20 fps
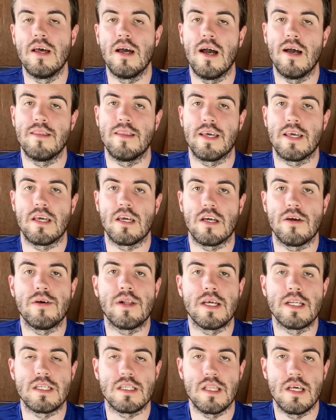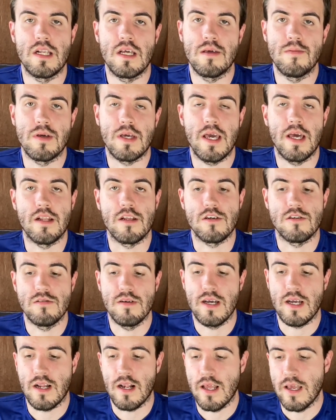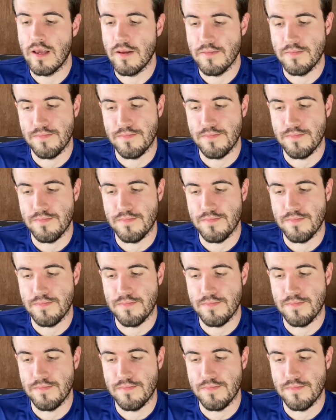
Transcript: and they can go and enter their name again correctly.